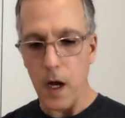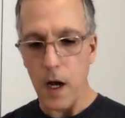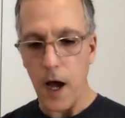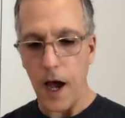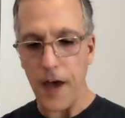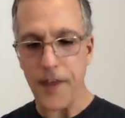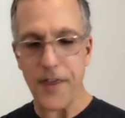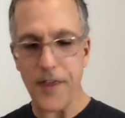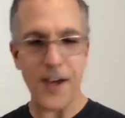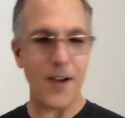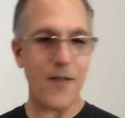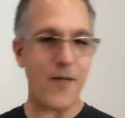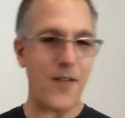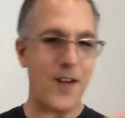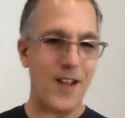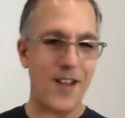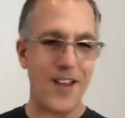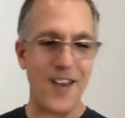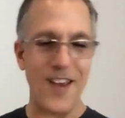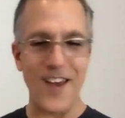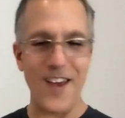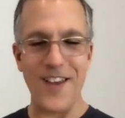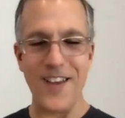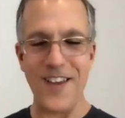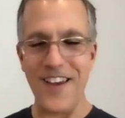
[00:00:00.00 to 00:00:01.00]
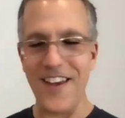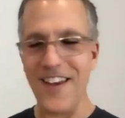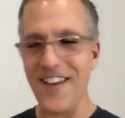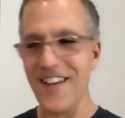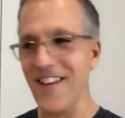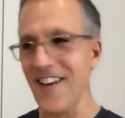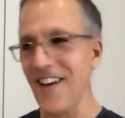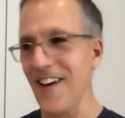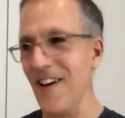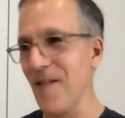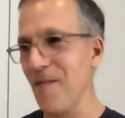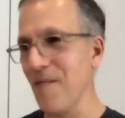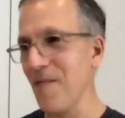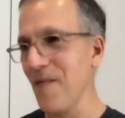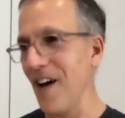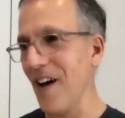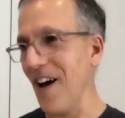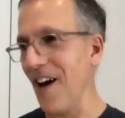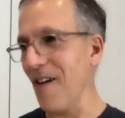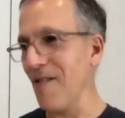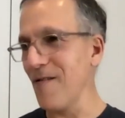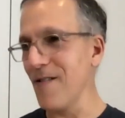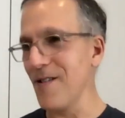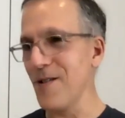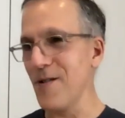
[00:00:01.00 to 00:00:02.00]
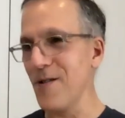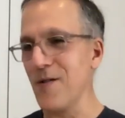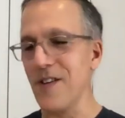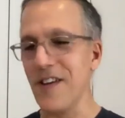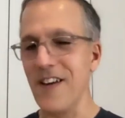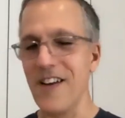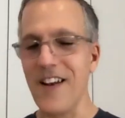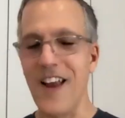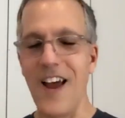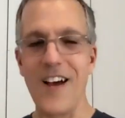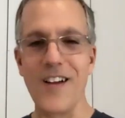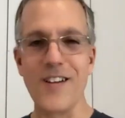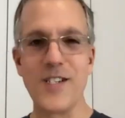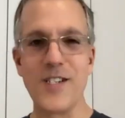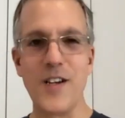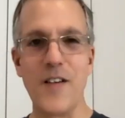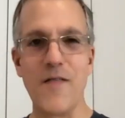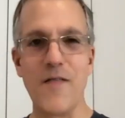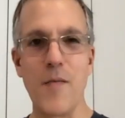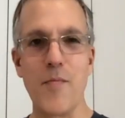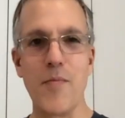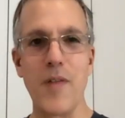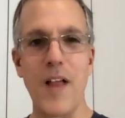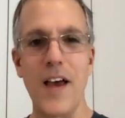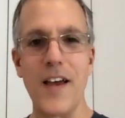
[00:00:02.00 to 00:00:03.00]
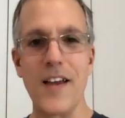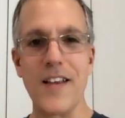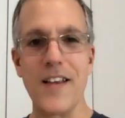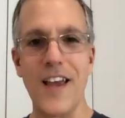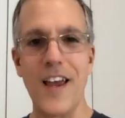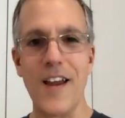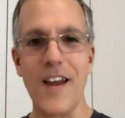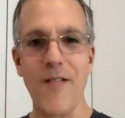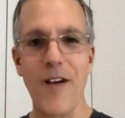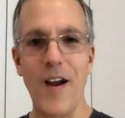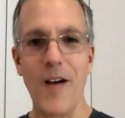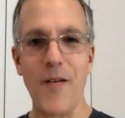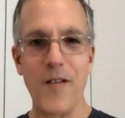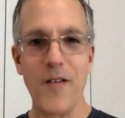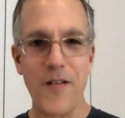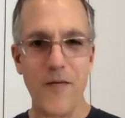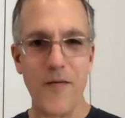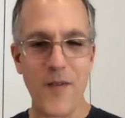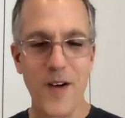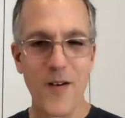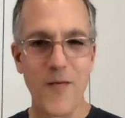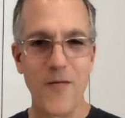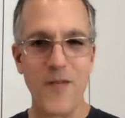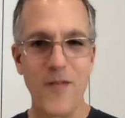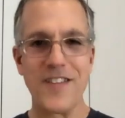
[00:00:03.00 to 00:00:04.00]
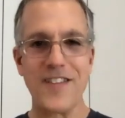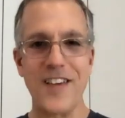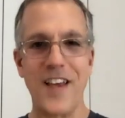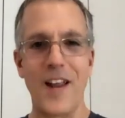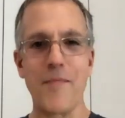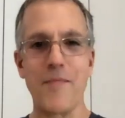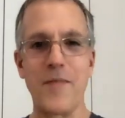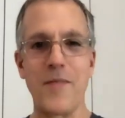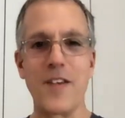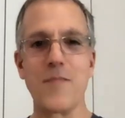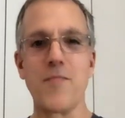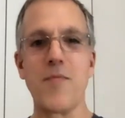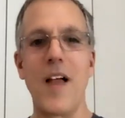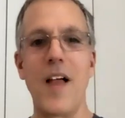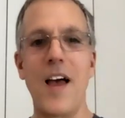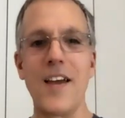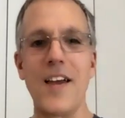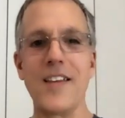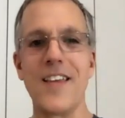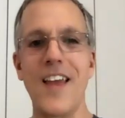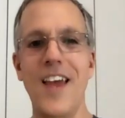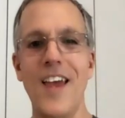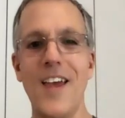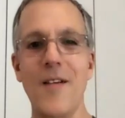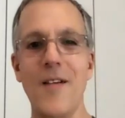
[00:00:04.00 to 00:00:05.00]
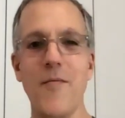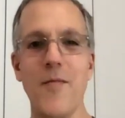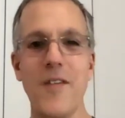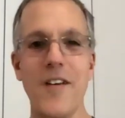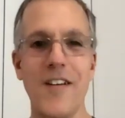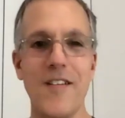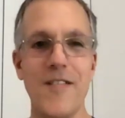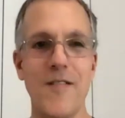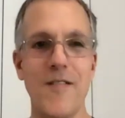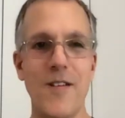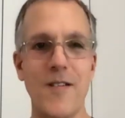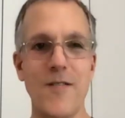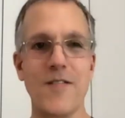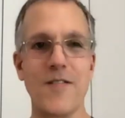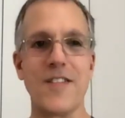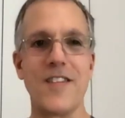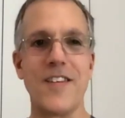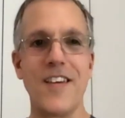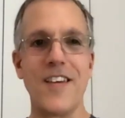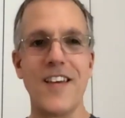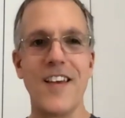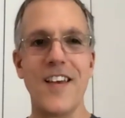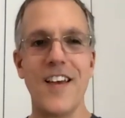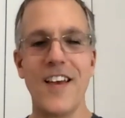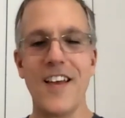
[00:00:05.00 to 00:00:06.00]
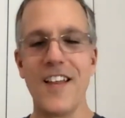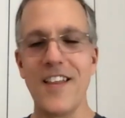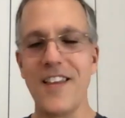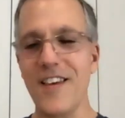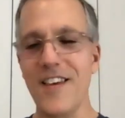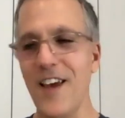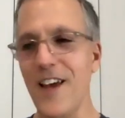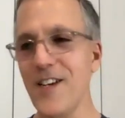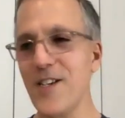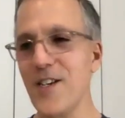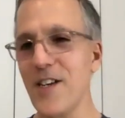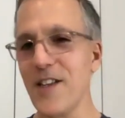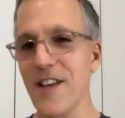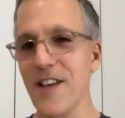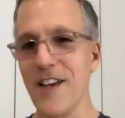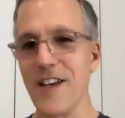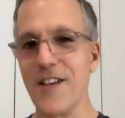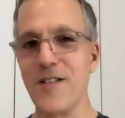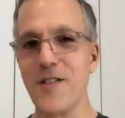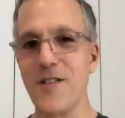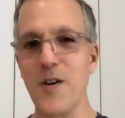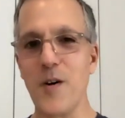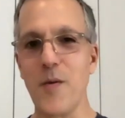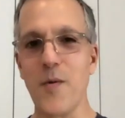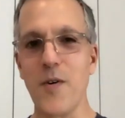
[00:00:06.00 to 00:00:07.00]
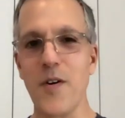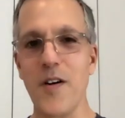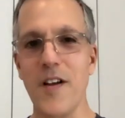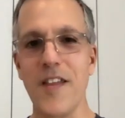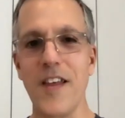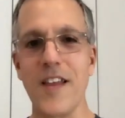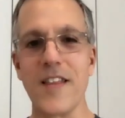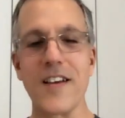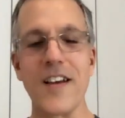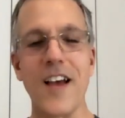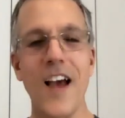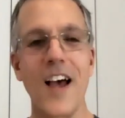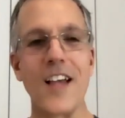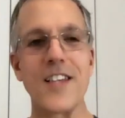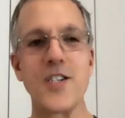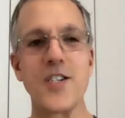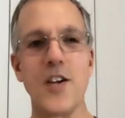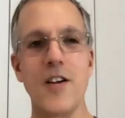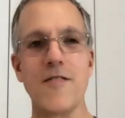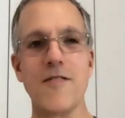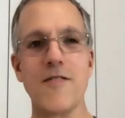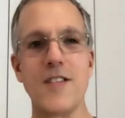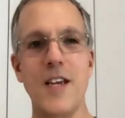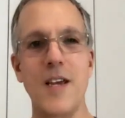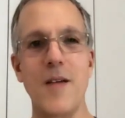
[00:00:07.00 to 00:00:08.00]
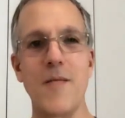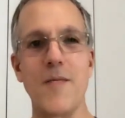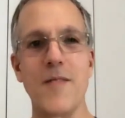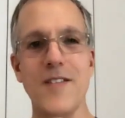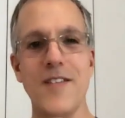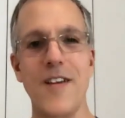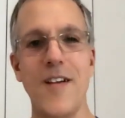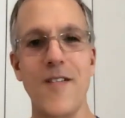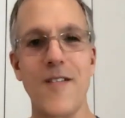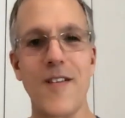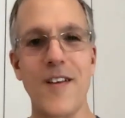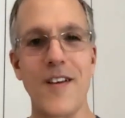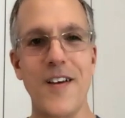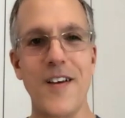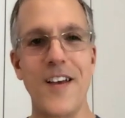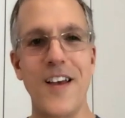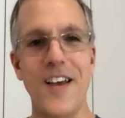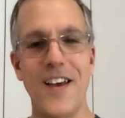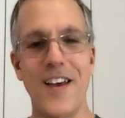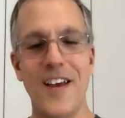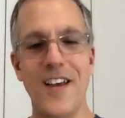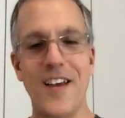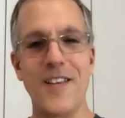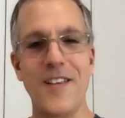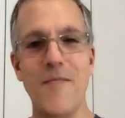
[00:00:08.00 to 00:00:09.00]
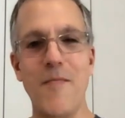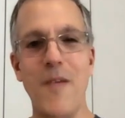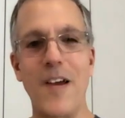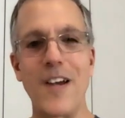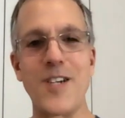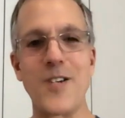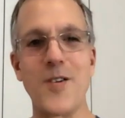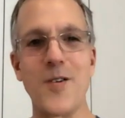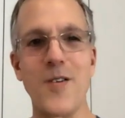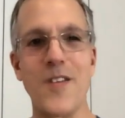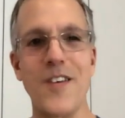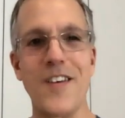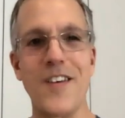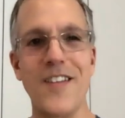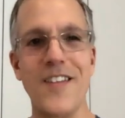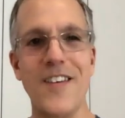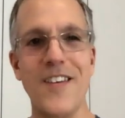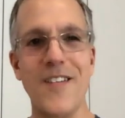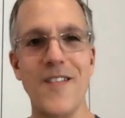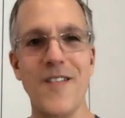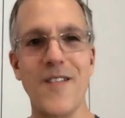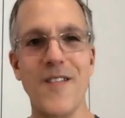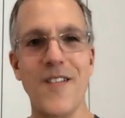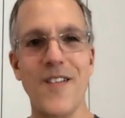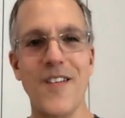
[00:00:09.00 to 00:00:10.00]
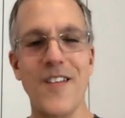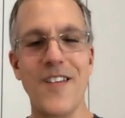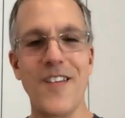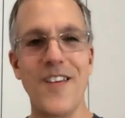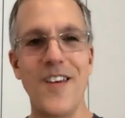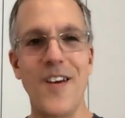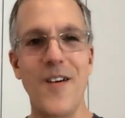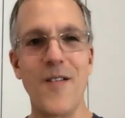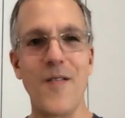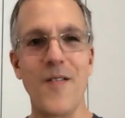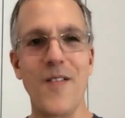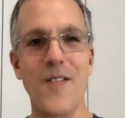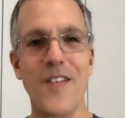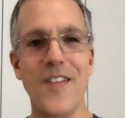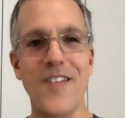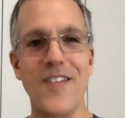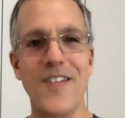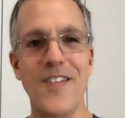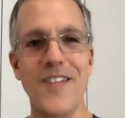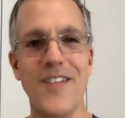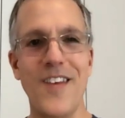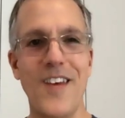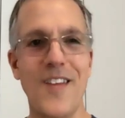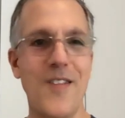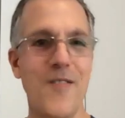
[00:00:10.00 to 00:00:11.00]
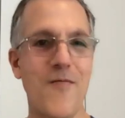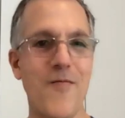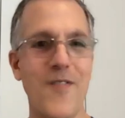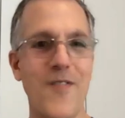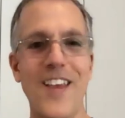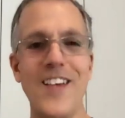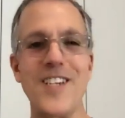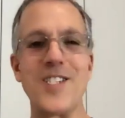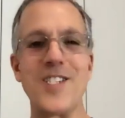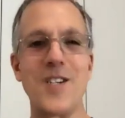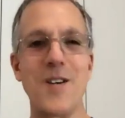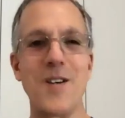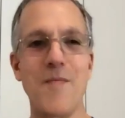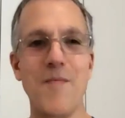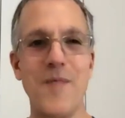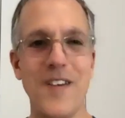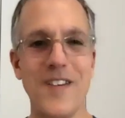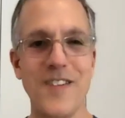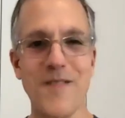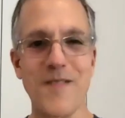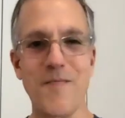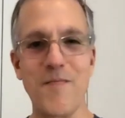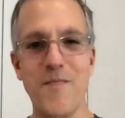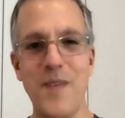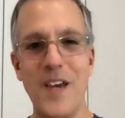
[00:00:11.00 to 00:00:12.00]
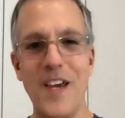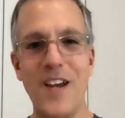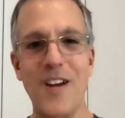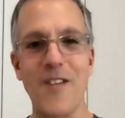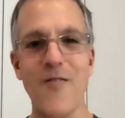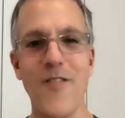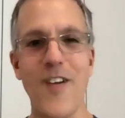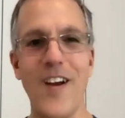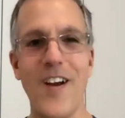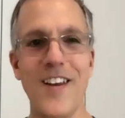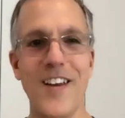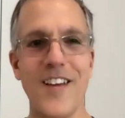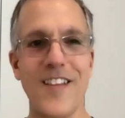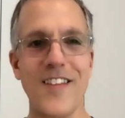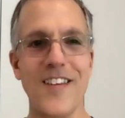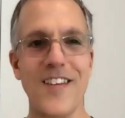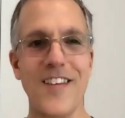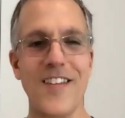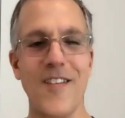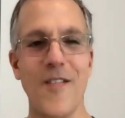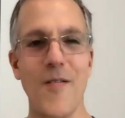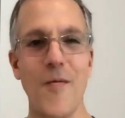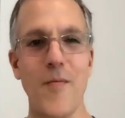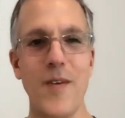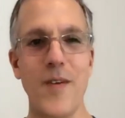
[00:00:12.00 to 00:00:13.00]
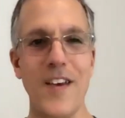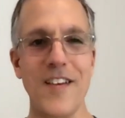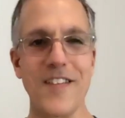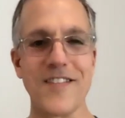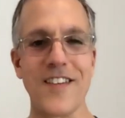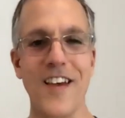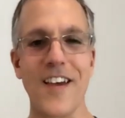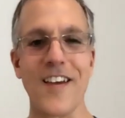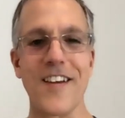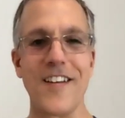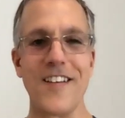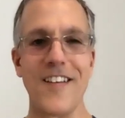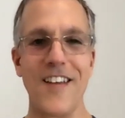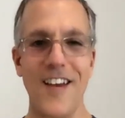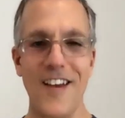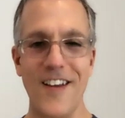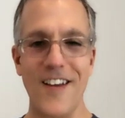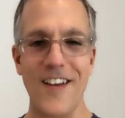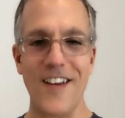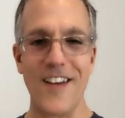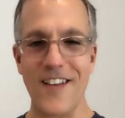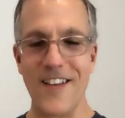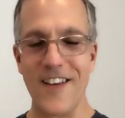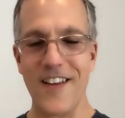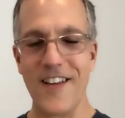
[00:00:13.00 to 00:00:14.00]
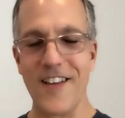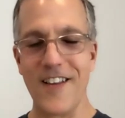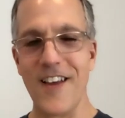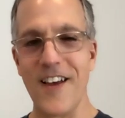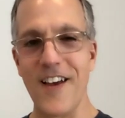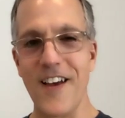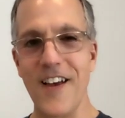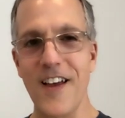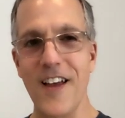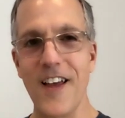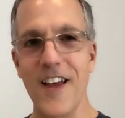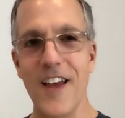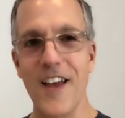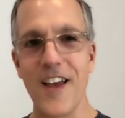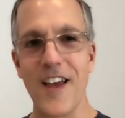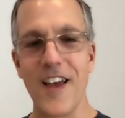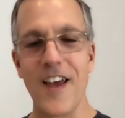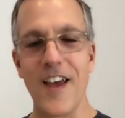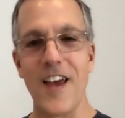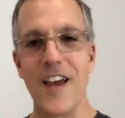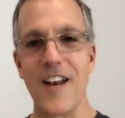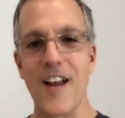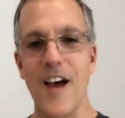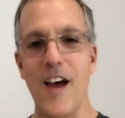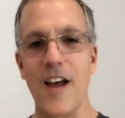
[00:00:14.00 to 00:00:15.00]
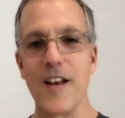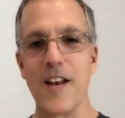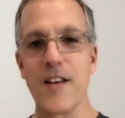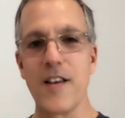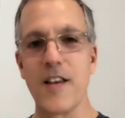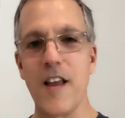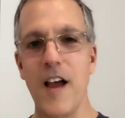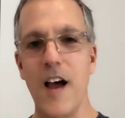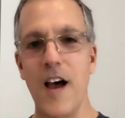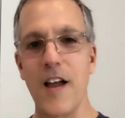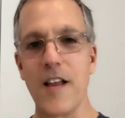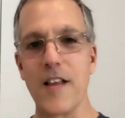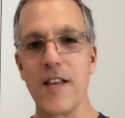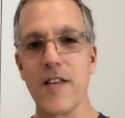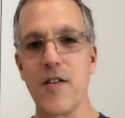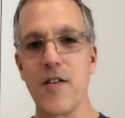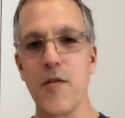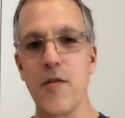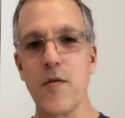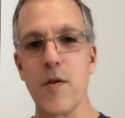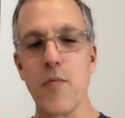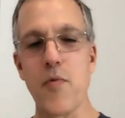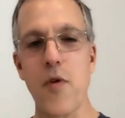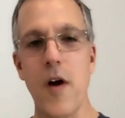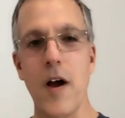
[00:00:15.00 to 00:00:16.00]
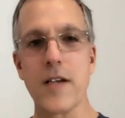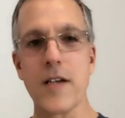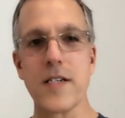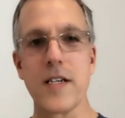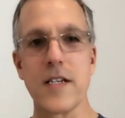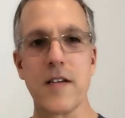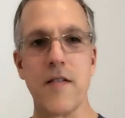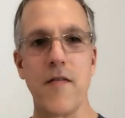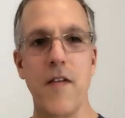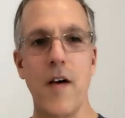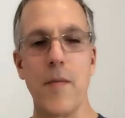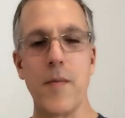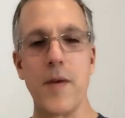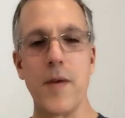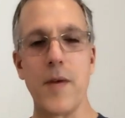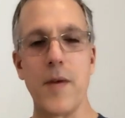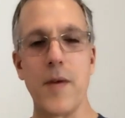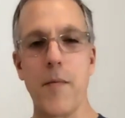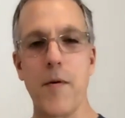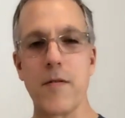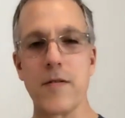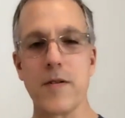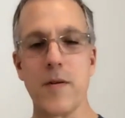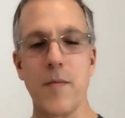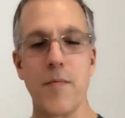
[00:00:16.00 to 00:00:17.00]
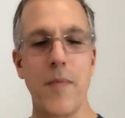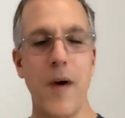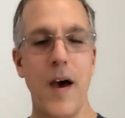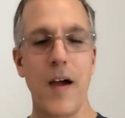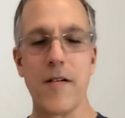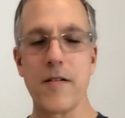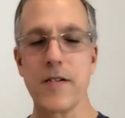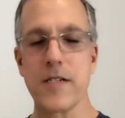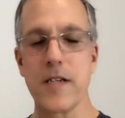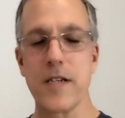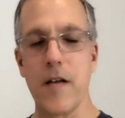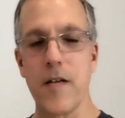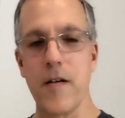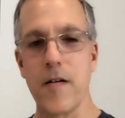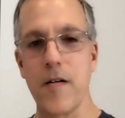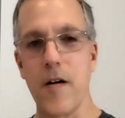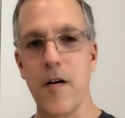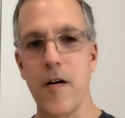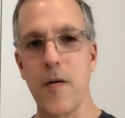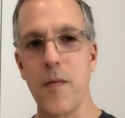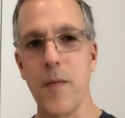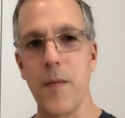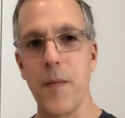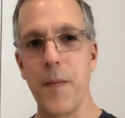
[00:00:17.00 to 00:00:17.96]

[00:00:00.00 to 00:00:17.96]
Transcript: I think of it, and I always use the analogy of a blind date, right? We set up this blind date. We introduce the agent and the consumer, and then the concierge team is there to make sure that the relationship is being created and that there'll be a second date, and on through the process of helping that person buy or sell their home.